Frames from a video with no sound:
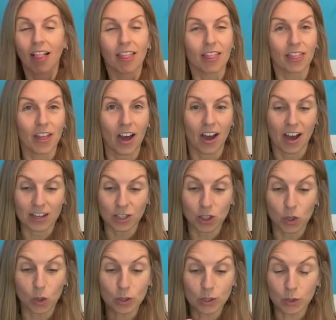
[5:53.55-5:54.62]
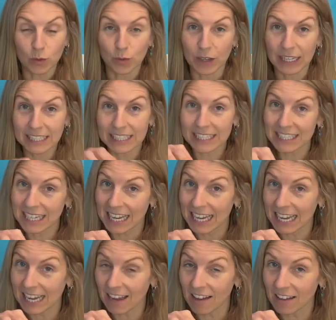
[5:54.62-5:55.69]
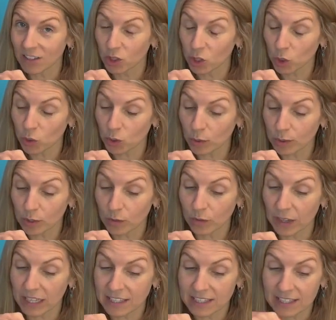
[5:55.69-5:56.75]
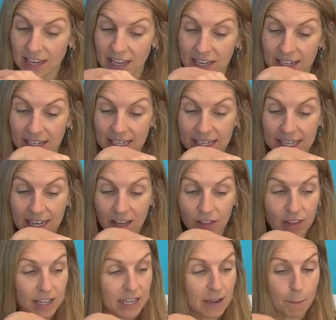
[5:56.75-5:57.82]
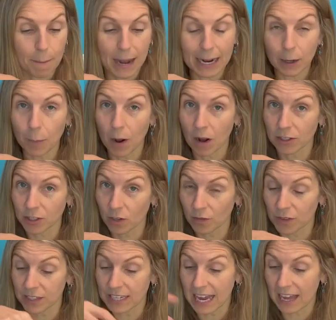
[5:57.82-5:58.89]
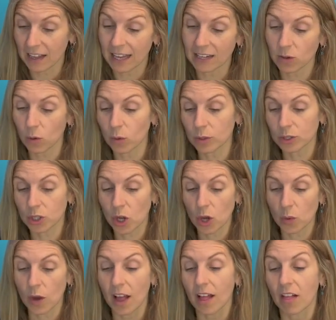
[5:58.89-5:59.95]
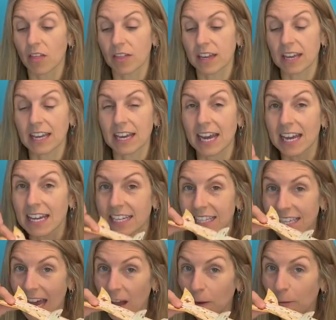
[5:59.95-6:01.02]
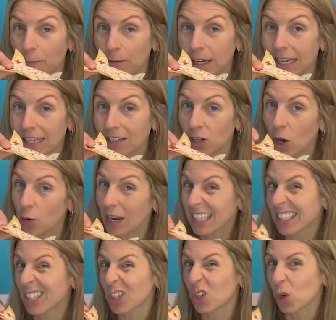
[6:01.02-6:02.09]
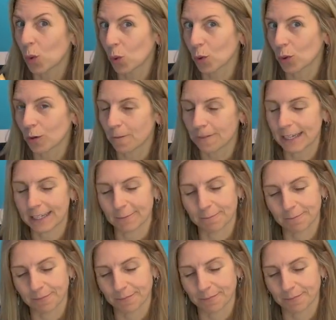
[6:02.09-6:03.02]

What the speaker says: the dorsal fins here, 2 dorsal fins near the back part of the tail, and also the tail fin known as the caudal fin.